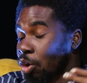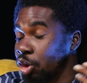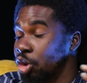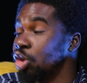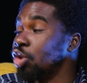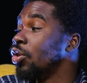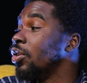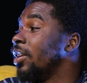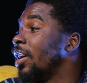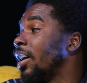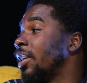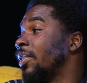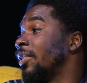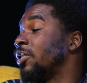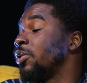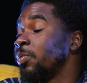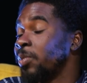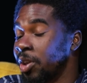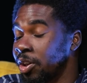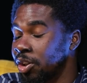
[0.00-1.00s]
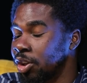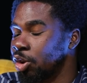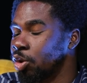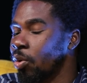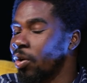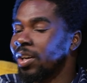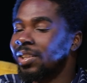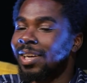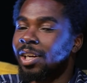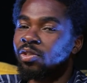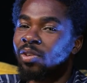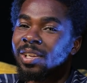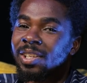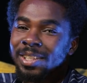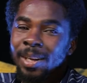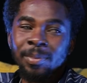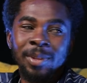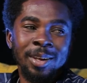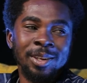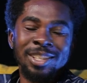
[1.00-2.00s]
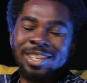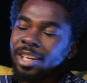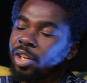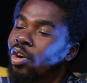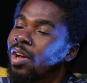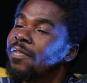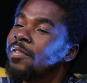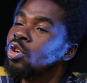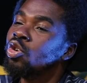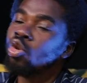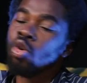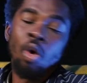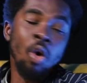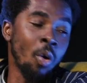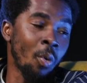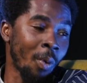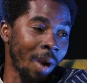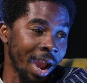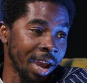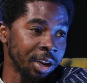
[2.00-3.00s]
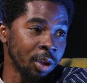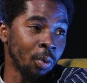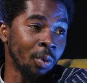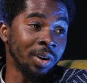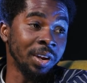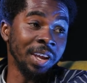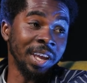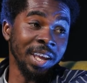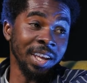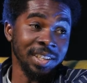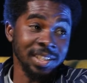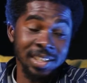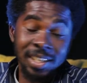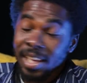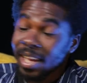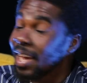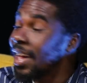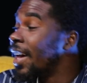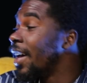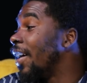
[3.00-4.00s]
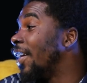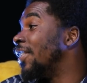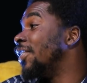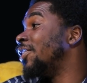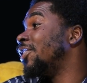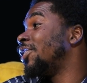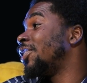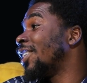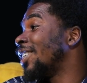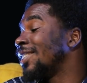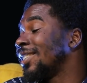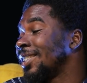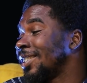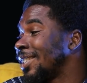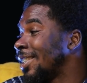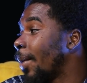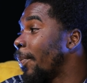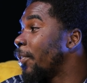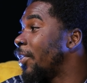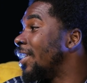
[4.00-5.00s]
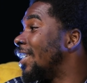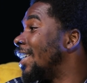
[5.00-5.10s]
continue the species. So it's actually sometimes they don't even know why they want the kids. Mm-hmm. It's just something